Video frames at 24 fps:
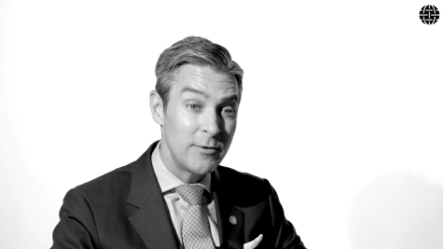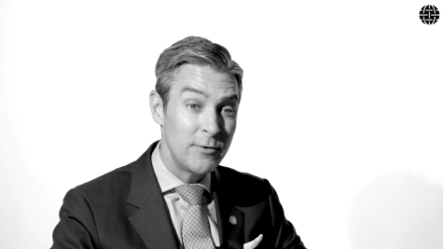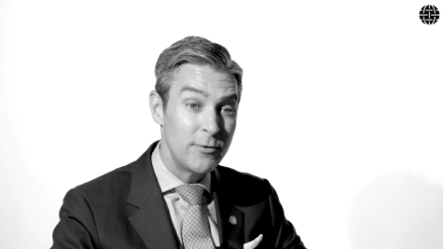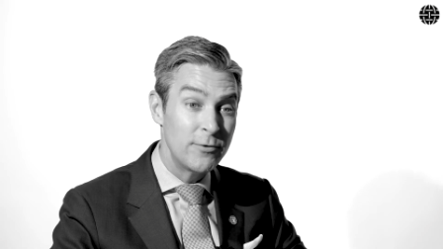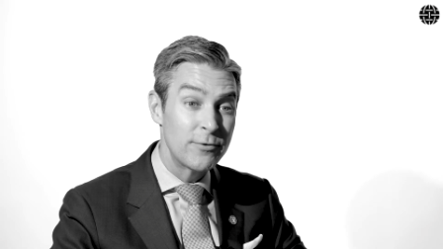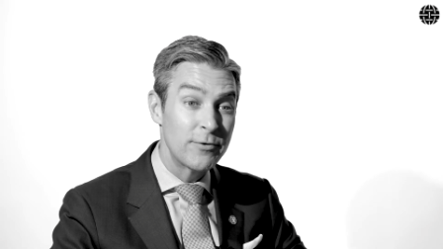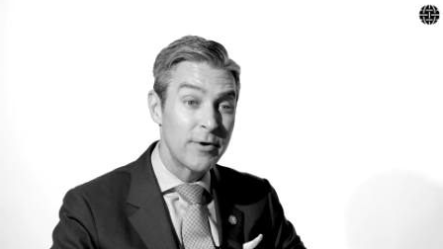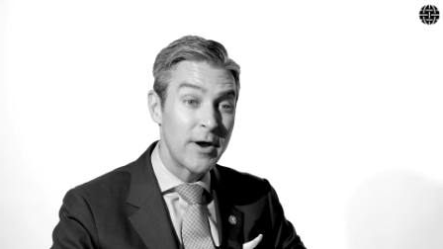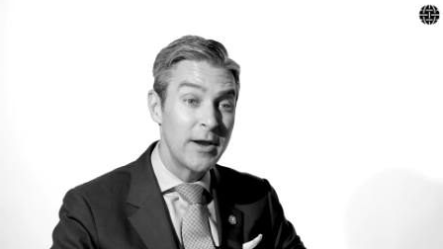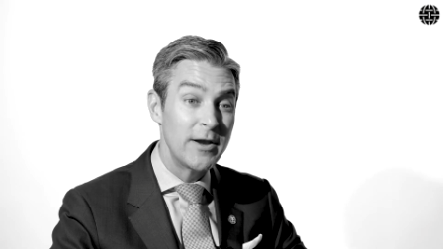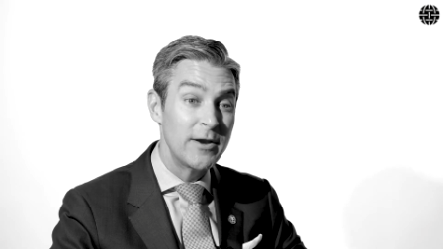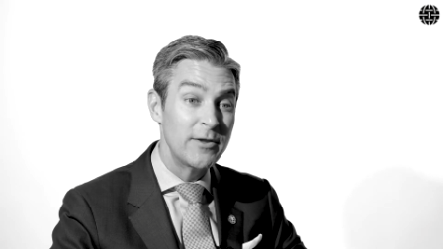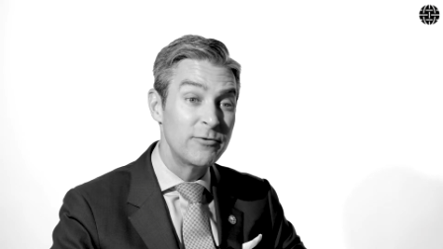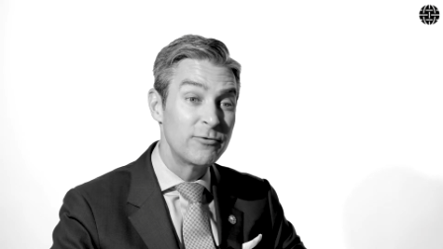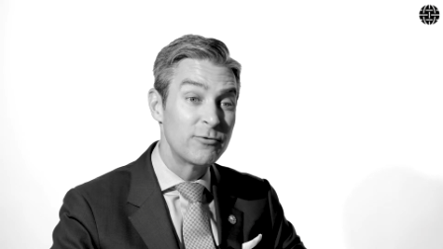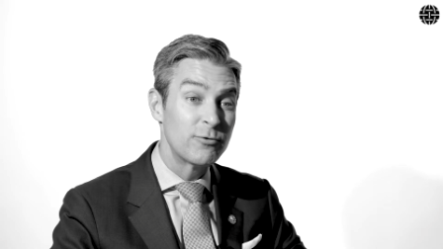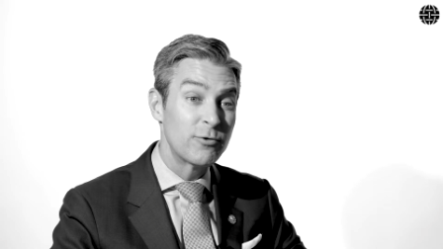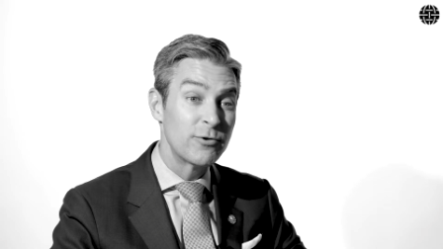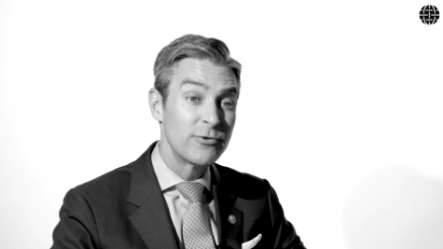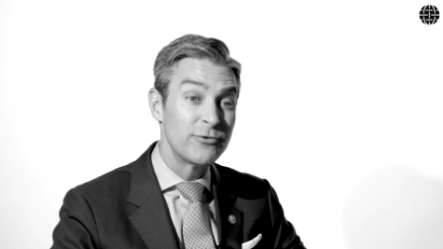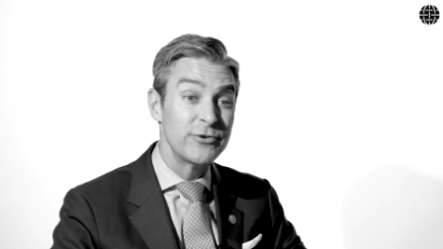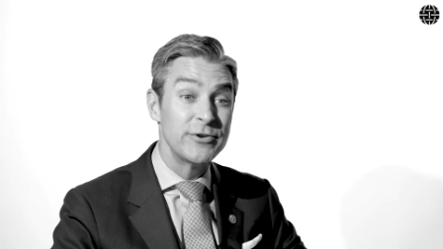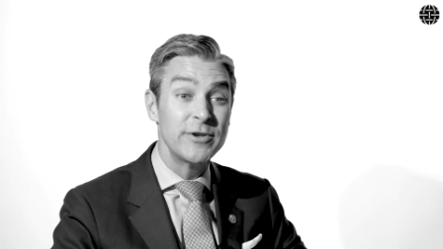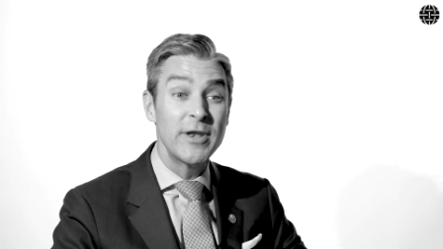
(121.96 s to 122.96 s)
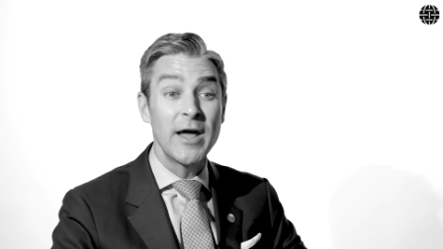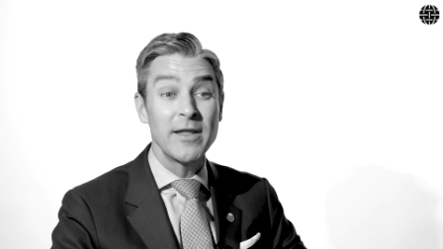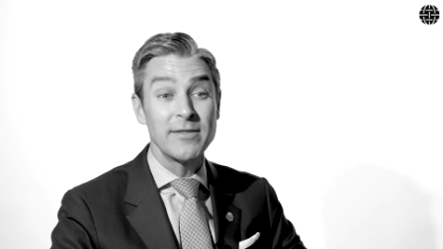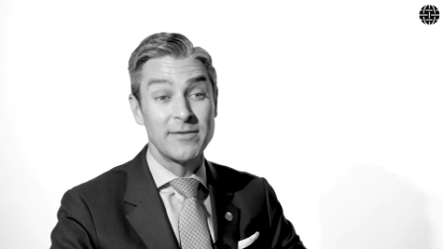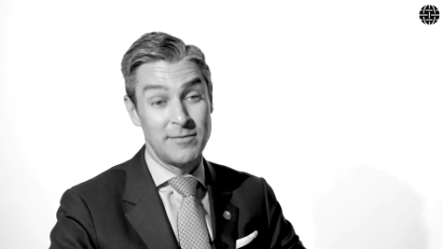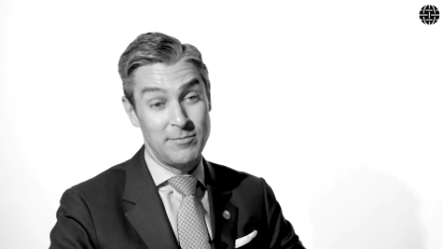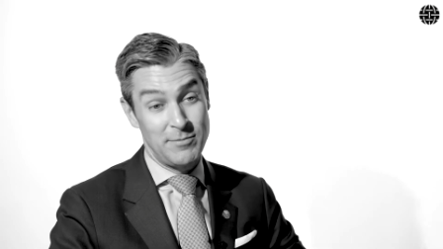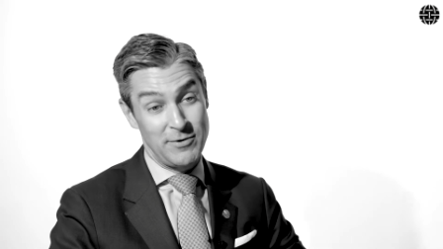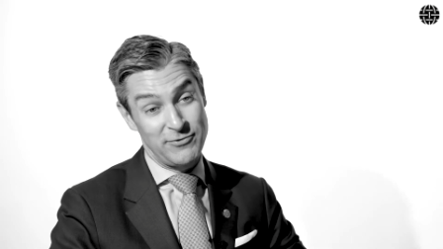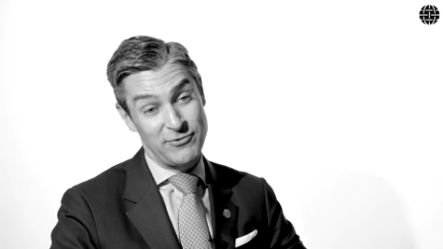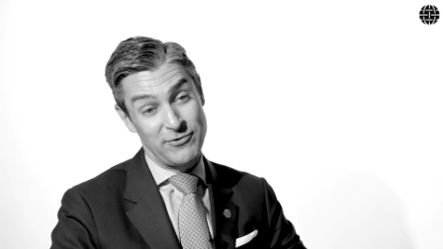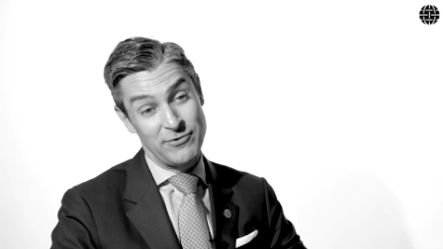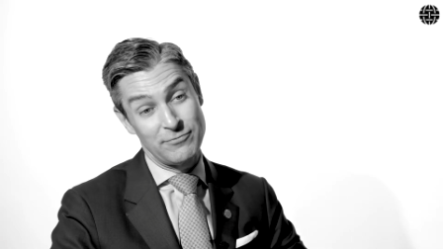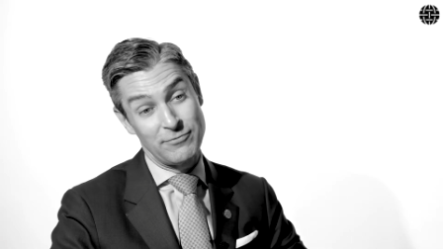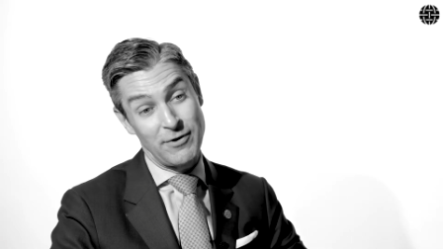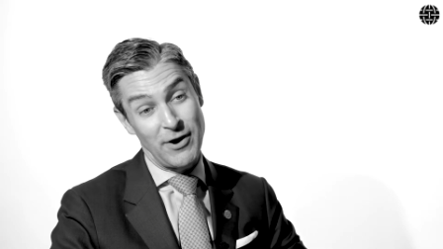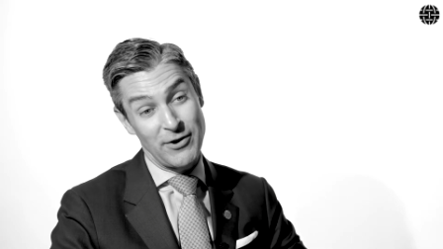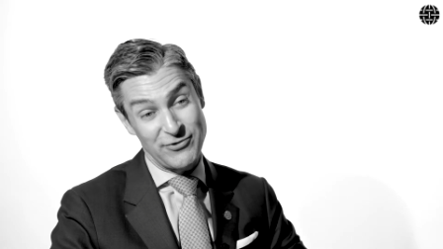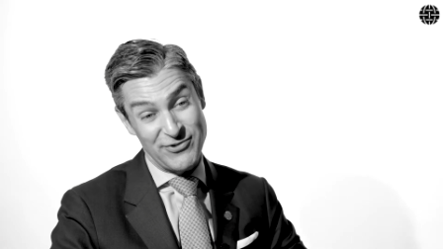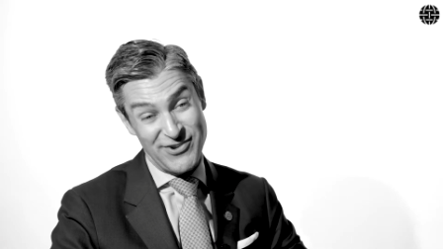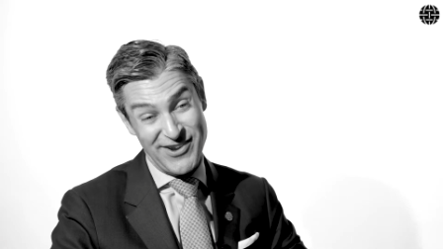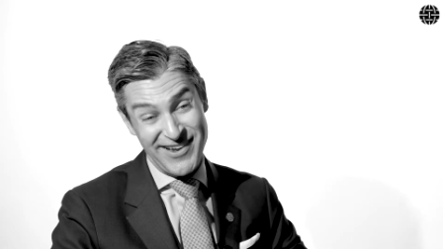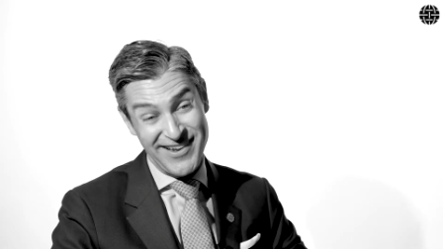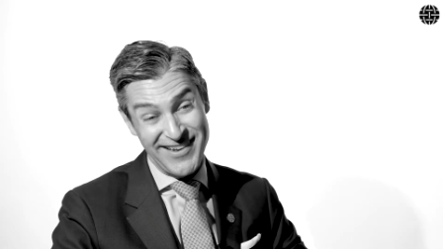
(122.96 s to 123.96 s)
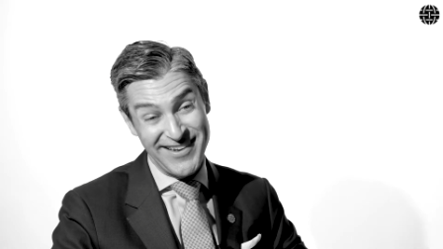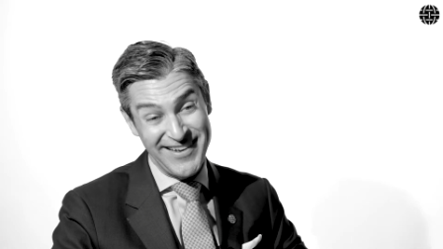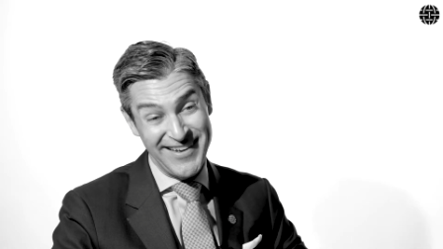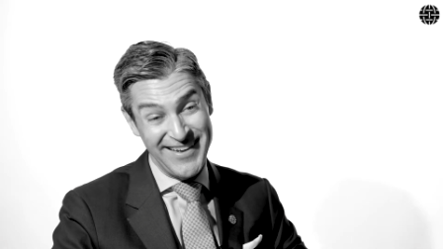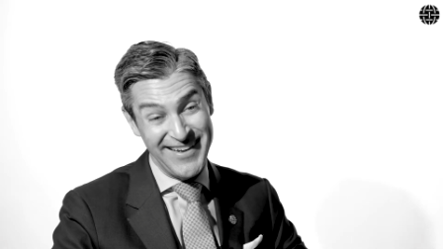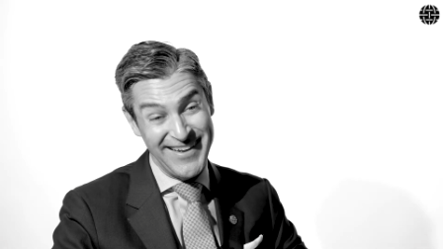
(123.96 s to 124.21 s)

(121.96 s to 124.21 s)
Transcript: in Ukraine and Georgia, not to mention Russia.